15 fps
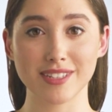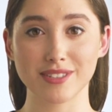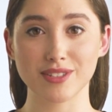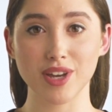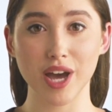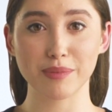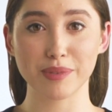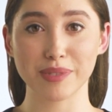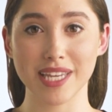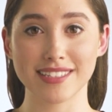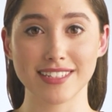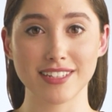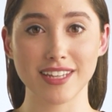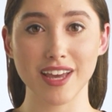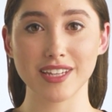drop a
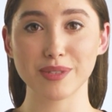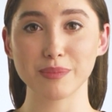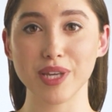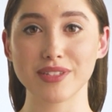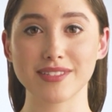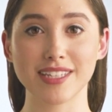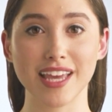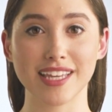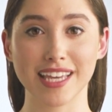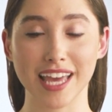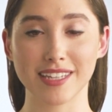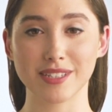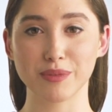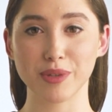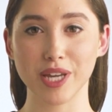message on the website
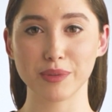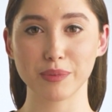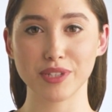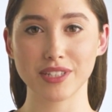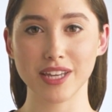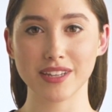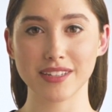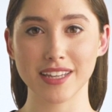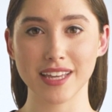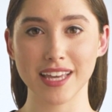at the red widget,